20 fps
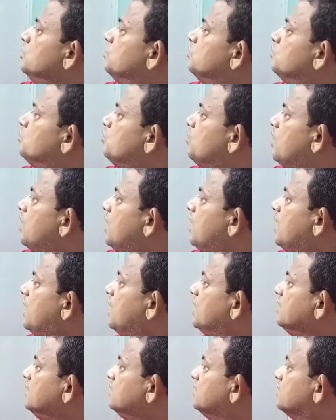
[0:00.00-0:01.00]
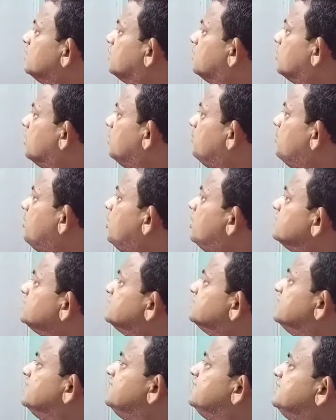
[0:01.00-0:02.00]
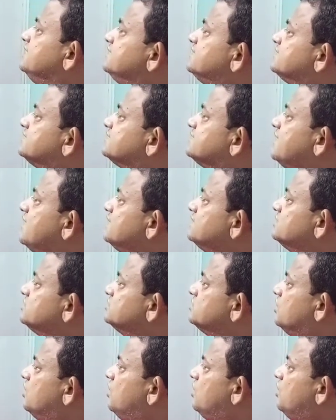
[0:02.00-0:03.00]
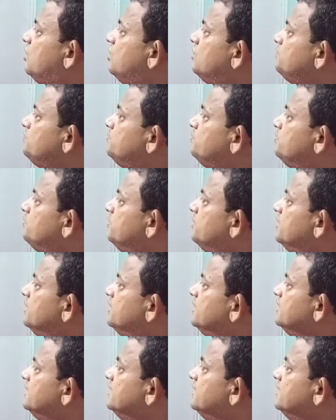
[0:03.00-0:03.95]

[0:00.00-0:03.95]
one covers a distance of